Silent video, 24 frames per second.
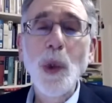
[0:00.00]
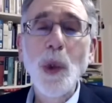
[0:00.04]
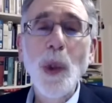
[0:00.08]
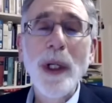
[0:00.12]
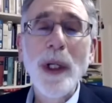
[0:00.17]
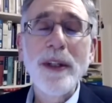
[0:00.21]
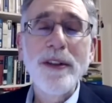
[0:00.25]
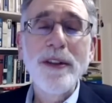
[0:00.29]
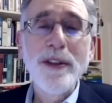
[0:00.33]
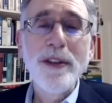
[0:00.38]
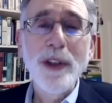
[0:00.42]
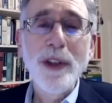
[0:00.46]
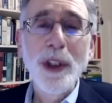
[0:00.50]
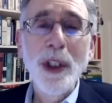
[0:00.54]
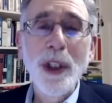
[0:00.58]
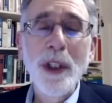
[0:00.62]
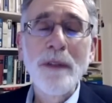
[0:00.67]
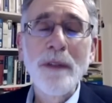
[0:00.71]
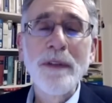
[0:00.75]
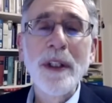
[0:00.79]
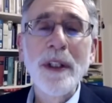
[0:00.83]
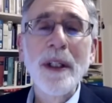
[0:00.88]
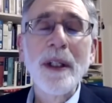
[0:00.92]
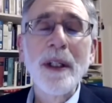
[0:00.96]
has
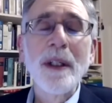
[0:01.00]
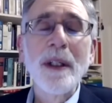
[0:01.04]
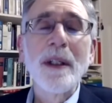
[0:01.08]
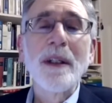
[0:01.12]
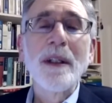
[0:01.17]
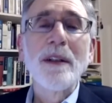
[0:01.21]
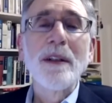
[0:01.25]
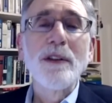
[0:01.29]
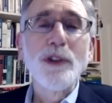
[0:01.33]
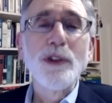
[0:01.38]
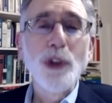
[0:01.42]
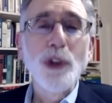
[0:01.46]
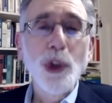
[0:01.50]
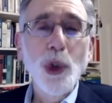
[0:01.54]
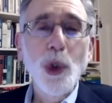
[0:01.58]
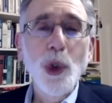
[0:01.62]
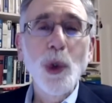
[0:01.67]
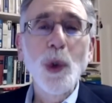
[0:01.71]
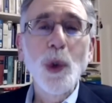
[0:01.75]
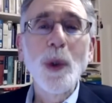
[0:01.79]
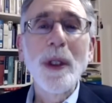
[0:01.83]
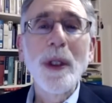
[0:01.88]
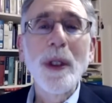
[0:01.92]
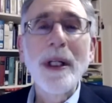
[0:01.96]
served
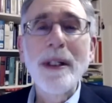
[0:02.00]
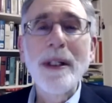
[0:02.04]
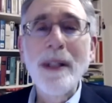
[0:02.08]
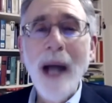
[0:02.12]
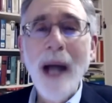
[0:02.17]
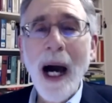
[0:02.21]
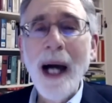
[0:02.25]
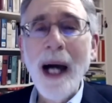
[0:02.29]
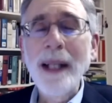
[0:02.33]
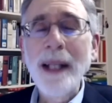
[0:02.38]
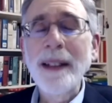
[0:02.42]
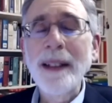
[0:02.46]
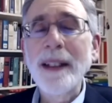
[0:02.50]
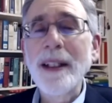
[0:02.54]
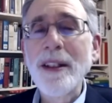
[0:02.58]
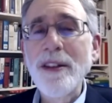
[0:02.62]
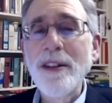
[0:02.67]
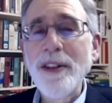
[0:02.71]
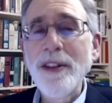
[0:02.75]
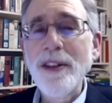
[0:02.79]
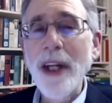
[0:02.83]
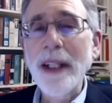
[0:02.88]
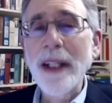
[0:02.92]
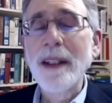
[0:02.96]
two
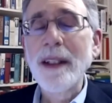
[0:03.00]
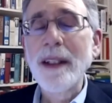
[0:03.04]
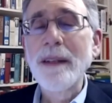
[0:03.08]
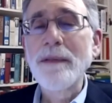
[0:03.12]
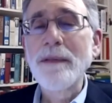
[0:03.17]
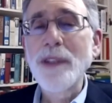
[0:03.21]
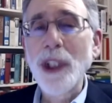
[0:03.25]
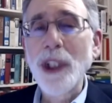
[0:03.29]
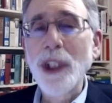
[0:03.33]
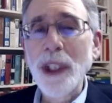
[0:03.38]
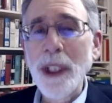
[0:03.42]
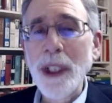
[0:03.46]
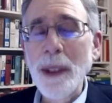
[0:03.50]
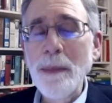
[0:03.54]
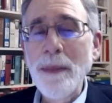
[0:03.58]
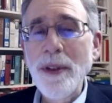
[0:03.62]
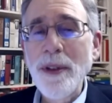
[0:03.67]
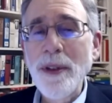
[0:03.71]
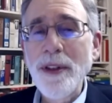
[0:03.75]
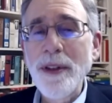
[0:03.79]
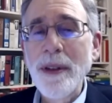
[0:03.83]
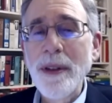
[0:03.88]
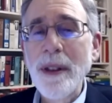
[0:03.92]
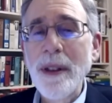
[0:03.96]
non-consecutive
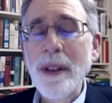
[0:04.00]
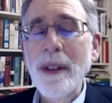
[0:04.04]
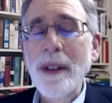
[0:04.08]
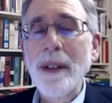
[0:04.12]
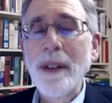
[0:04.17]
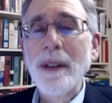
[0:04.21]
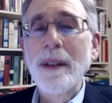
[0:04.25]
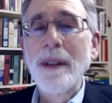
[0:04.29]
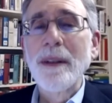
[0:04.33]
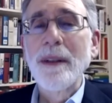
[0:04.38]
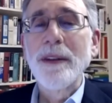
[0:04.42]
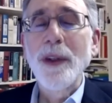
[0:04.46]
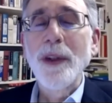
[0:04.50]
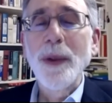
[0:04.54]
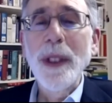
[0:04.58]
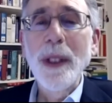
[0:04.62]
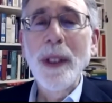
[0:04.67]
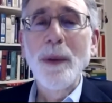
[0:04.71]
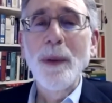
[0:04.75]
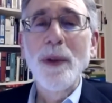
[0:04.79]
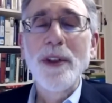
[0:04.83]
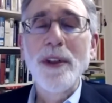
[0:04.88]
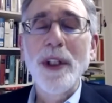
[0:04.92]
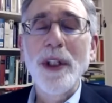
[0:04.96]
terms. So
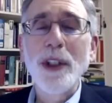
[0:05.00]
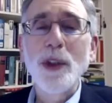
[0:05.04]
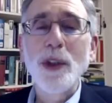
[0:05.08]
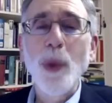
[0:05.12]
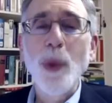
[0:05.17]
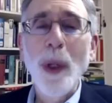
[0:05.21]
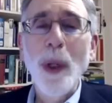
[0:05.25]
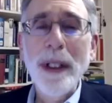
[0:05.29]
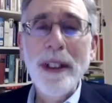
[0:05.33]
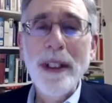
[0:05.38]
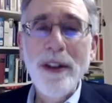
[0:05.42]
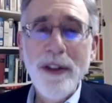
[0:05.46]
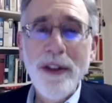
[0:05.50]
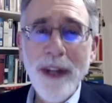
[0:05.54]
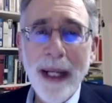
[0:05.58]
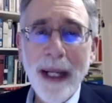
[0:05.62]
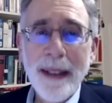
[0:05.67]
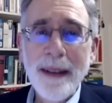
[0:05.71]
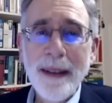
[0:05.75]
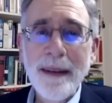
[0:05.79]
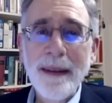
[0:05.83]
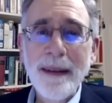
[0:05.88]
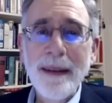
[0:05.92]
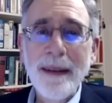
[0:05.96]
he was our
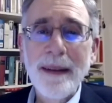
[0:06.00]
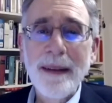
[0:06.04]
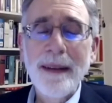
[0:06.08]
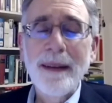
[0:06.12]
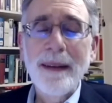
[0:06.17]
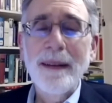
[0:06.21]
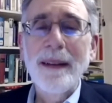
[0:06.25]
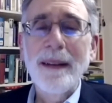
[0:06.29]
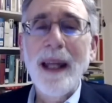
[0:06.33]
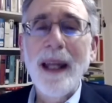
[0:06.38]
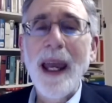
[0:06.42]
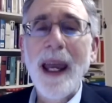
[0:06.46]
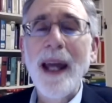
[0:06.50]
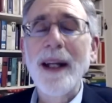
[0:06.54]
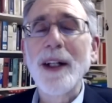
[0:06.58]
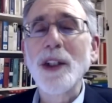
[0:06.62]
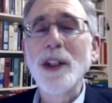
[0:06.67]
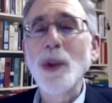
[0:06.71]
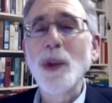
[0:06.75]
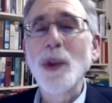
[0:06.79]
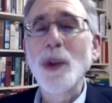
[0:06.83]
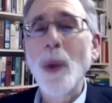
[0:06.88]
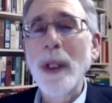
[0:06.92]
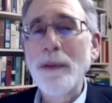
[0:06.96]
22nd and our
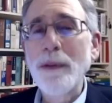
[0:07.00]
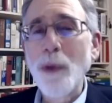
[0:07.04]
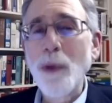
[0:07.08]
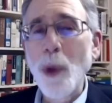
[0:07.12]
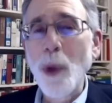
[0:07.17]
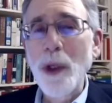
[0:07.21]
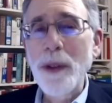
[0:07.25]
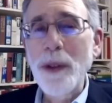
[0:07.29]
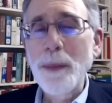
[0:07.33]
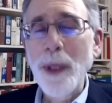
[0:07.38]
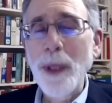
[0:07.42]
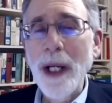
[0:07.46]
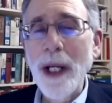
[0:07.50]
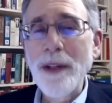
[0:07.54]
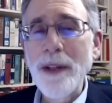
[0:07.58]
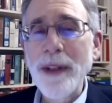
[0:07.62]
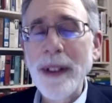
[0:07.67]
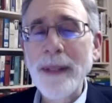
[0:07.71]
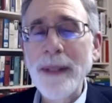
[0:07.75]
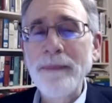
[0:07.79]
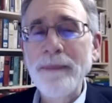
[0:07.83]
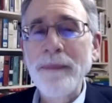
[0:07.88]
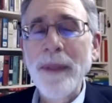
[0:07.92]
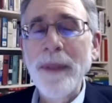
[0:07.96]
24th
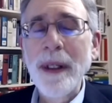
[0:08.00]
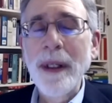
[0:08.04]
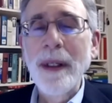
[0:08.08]
president.